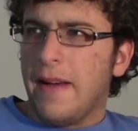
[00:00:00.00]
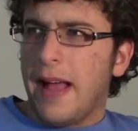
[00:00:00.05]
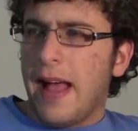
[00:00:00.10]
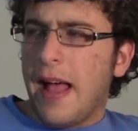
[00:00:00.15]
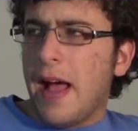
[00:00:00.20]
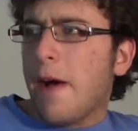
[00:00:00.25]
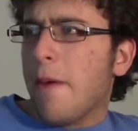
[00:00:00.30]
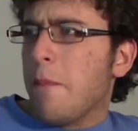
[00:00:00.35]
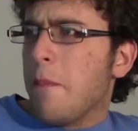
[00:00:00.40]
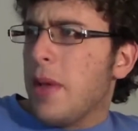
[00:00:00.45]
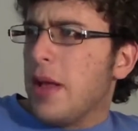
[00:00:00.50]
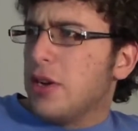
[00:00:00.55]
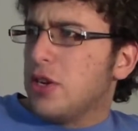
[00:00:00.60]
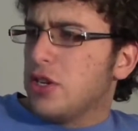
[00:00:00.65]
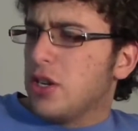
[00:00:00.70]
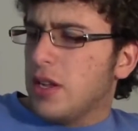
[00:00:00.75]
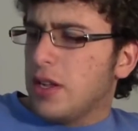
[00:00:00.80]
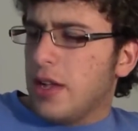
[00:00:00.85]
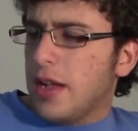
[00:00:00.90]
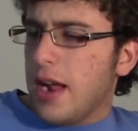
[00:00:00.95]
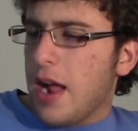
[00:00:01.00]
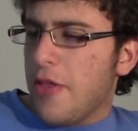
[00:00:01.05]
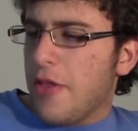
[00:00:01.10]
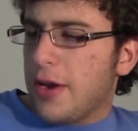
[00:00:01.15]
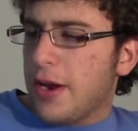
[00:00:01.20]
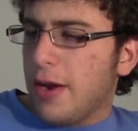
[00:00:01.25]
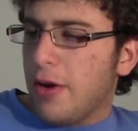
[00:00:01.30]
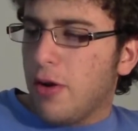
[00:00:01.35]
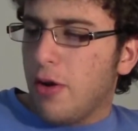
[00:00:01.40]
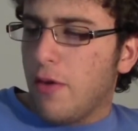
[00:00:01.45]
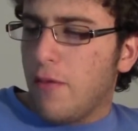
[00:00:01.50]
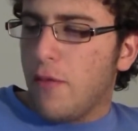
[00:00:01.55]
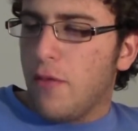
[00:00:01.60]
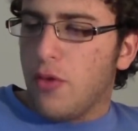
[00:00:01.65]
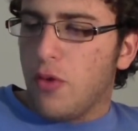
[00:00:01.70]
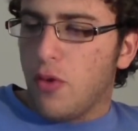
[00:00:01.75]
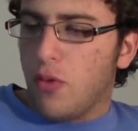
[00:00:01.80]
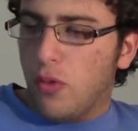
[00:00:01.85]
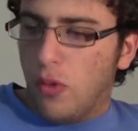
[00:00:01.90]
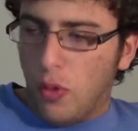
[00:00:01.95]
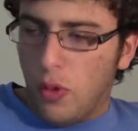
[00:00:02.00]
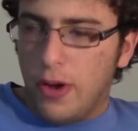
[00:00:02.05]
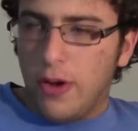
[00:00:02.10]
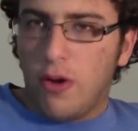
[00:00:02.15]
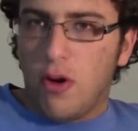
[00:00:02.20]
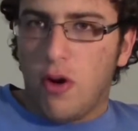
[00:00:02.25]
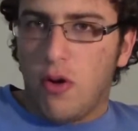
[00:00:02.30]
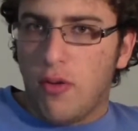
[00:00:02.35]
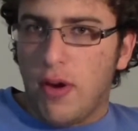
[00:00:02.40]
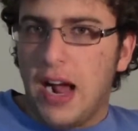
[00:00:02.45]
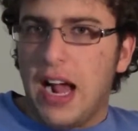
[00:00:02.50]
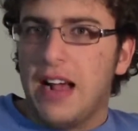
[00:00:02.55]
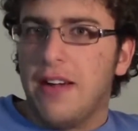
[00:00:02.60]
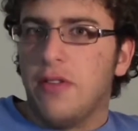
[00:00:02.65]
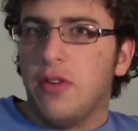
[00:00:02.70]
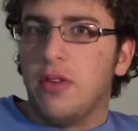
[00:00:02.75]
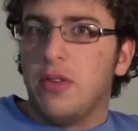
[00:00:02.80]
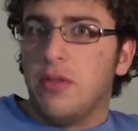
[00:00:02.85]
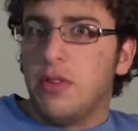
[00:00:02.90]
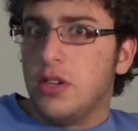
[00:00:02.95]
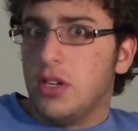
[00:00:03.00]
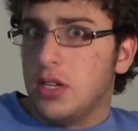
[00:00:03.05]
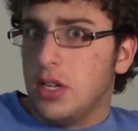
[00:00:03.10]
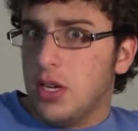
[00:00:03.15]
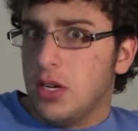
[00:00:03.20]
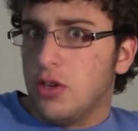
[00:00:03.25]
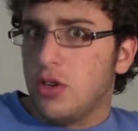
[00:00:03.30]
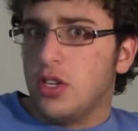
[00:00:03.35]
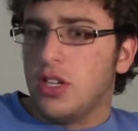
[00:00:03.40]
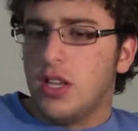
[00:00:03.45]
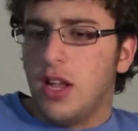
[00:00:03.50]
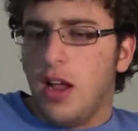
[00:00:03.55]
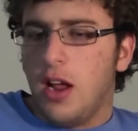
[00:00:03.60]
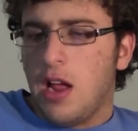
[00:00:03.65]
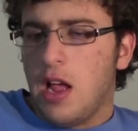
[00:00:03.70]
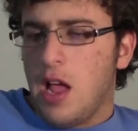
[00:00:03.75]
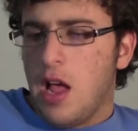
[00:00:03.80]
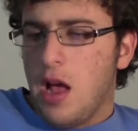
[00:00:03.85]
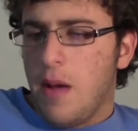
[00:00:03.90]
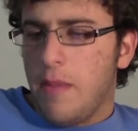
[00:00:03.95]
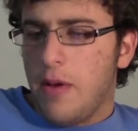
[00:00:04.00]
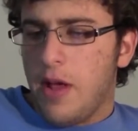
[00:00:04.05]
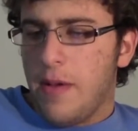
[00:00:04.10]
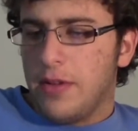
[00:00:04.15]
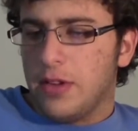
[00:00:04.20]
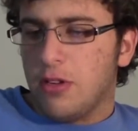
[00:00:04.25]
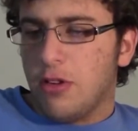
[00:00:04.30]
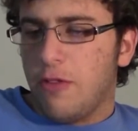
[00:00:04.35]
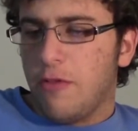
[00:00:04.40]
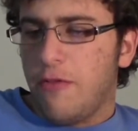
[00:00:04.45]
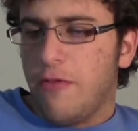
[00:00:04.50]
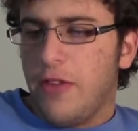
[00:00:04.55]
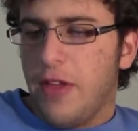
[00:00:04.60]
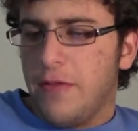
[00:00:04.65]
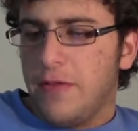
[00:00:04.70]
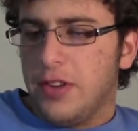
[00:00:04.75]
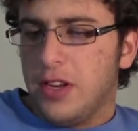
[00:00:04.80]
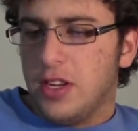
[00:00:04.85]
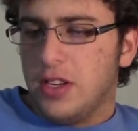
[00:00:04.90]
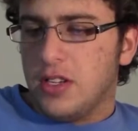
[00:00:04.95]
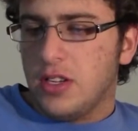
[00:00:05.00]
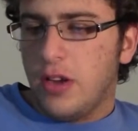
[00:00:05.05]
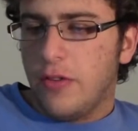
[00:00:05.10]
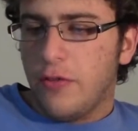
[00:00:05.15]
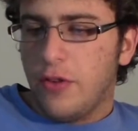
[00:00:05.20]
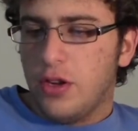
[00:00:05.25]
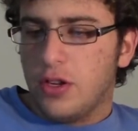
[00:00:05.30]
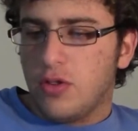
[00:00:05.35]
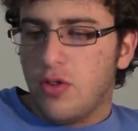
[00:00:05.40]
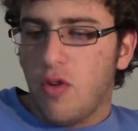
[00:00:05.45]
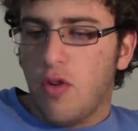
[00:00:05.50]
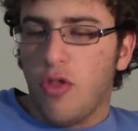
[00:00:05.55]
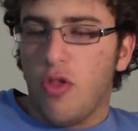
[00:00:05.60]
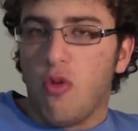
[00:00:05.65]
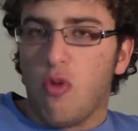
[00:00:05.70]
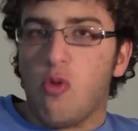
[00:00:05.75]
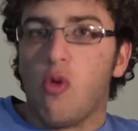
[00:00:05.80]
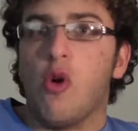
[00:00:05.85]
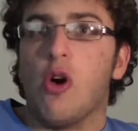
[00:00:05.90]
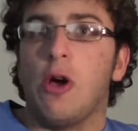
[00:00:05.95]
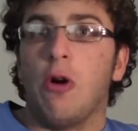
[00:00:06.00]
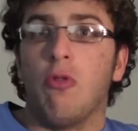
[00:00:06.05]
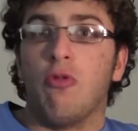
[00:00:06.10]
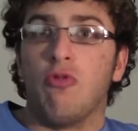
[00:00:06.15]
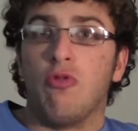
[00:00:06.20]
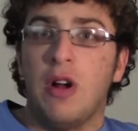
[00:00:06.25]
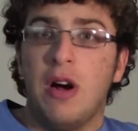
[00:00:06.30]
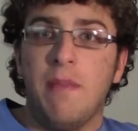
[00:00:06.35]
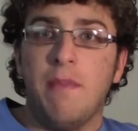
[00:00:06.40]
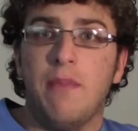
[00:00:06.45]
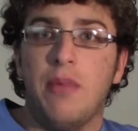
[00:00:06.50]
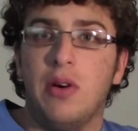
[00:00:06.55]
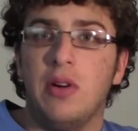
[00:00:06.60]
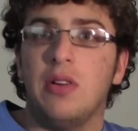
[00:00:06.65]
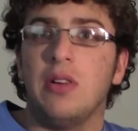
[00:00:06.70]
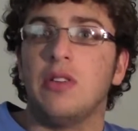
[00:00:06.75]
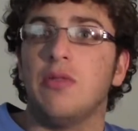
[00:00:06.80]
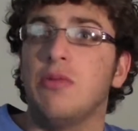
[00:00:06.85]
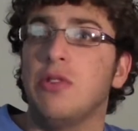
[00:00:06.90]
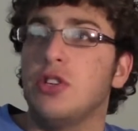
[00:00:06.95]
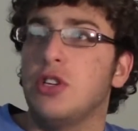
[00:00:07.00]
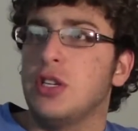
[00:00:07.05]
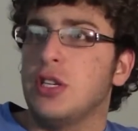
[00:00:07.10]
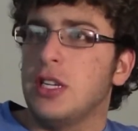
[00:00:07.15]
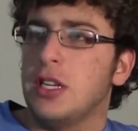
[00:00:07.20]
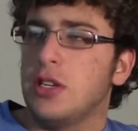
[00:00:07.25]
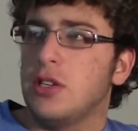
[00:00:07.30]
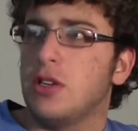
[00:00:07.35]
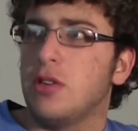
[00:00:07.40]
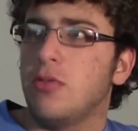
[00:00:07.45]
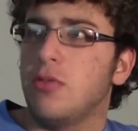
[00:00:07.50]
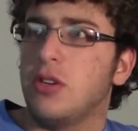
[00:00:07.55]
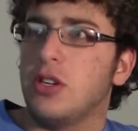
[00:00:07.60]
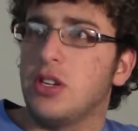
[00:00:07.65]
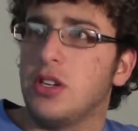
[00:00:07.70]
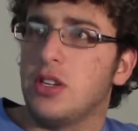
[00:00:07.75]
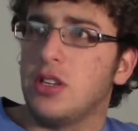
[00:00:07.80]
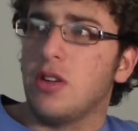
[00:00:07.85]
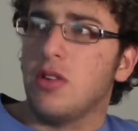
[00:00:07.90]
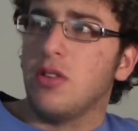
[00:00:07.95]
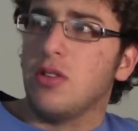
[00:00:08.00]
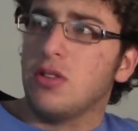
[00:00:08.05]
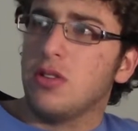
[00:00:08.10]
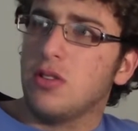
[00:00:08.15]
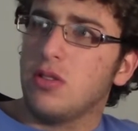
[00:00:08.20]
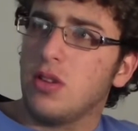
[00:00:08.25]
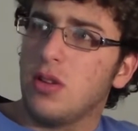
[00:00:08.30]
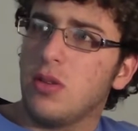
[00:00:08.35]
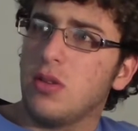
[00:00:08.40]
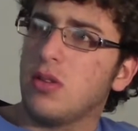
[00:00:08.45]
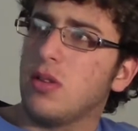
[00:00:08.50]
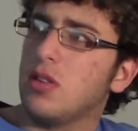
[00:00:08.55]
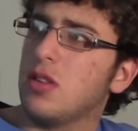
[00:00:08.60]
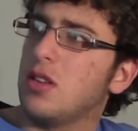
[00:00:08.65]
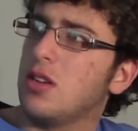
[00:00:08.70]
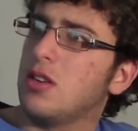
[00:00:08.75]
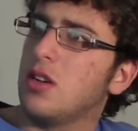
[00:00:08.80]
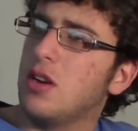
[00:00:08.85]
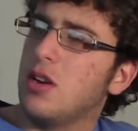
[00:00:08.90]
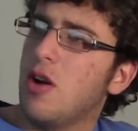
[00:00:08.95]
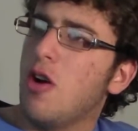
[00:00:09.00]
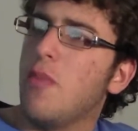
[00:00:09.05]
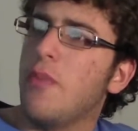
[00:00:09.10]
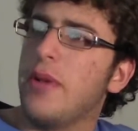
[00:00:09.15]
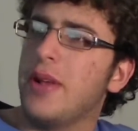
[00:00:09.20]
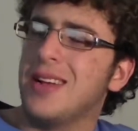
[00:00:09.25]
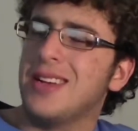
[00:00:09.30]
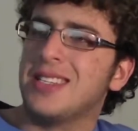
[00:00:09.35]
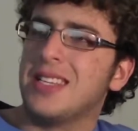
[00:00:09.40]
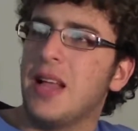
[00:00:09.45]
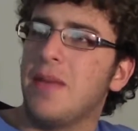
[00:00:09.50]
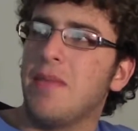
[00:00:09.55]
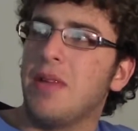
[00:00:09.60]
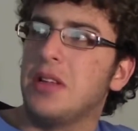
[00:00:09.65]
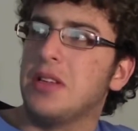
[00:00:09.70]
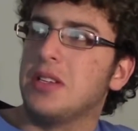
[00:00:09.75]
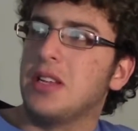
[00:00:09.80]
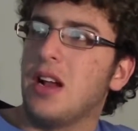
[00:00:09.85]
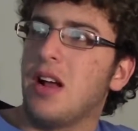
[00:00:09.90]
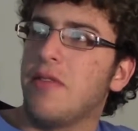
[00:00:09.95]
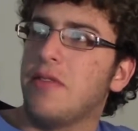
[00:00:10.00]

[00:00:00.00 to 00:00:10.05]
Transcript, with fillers: have mentioned, like, the title of The Royal Arrival, which is interesting. But episode 15 summary is called The Royal Rumble, which is which is also something to note because that means that